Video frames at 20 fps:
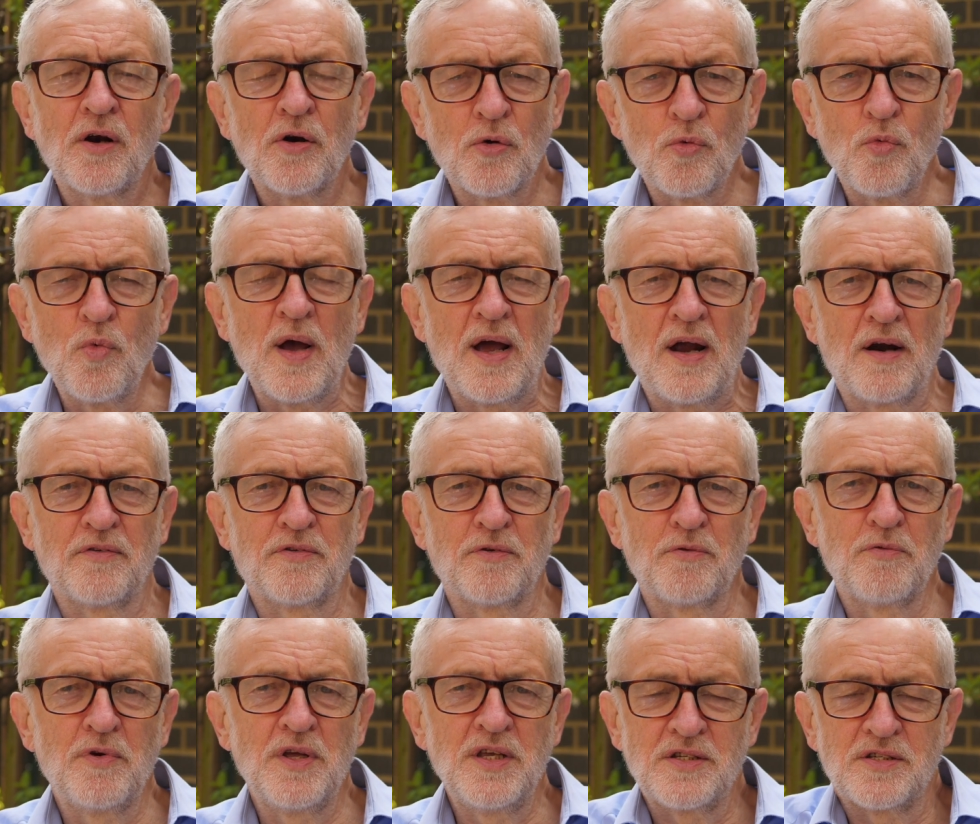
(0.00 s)
are aware of the
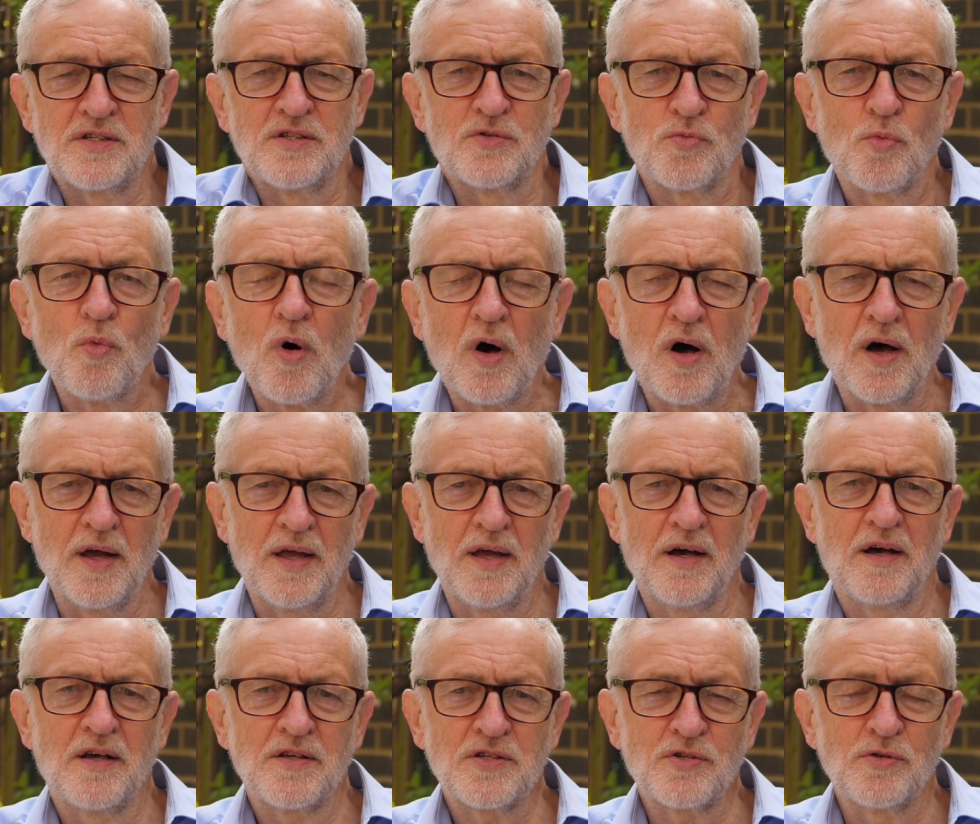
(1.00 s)
reasons why
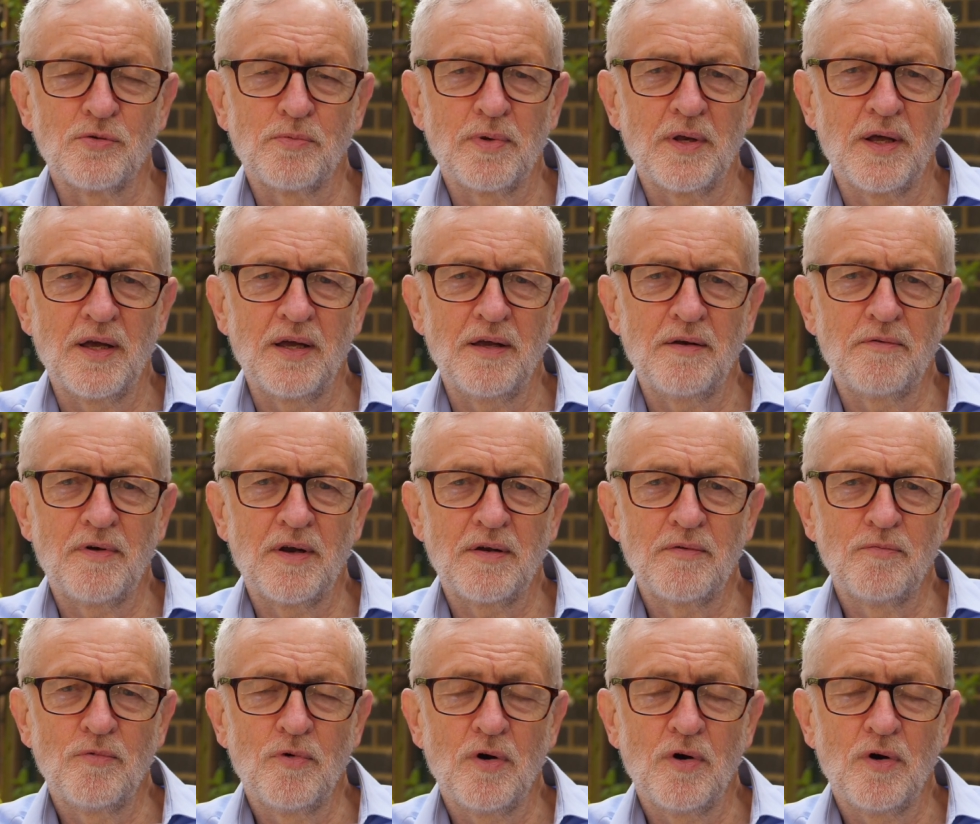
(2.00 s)
Arsenal play in red and